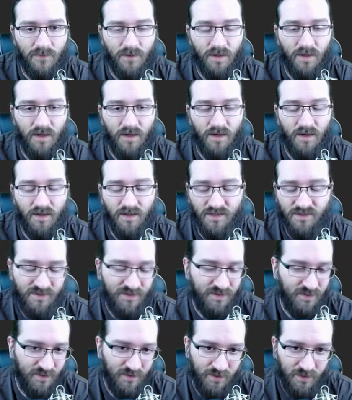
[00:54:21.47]

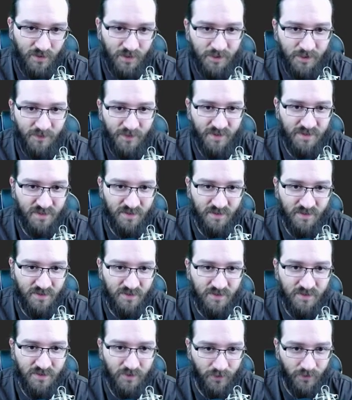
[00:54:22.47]
That's no attribute as in
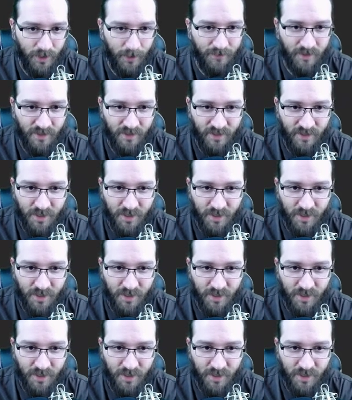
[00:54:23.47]
don't update the